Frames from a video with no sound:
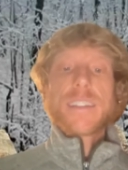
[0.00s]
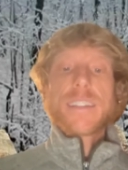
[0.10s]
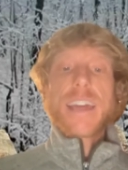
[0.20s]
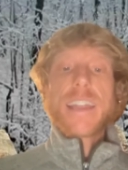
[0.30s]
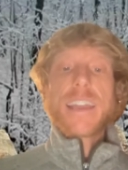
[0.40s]

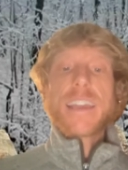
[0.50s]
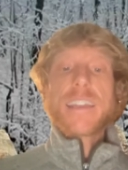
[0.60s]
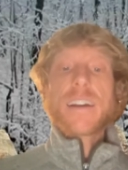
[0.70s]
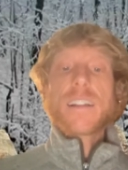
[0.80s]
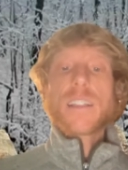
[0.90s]
that
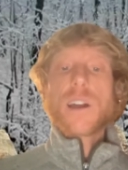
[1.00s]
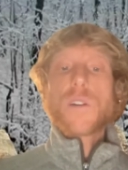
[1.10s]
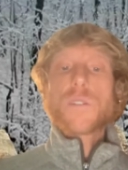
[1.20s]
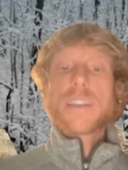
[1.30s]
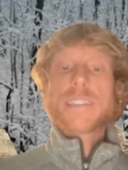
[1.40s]
it
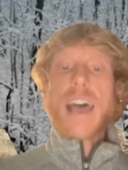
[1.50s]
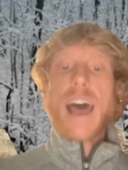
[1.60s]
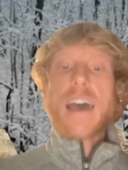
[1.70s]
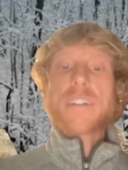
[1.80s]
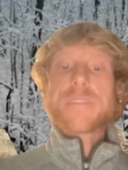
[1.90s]
alone is
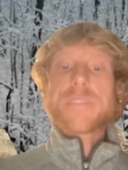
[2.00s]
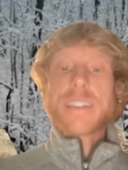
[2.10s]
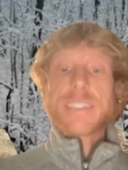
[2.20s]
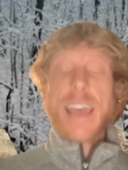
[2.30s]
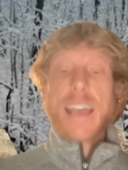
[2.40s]
high
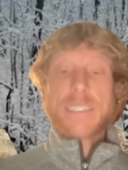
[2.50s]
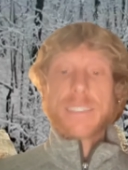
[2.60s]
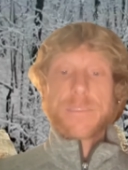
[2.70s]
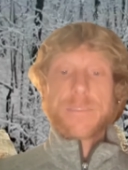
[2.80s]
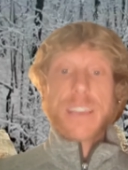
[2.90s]

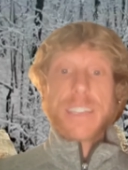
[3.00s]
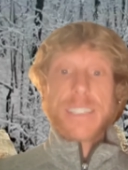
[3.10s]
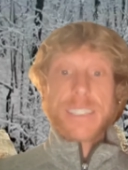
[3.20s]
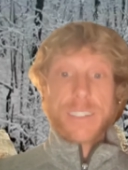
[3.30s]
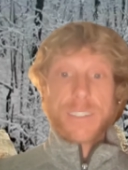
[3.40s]

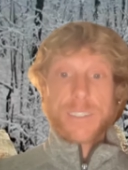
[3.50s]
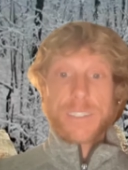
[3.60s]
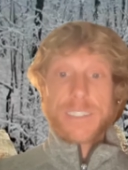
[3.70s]
fantasical,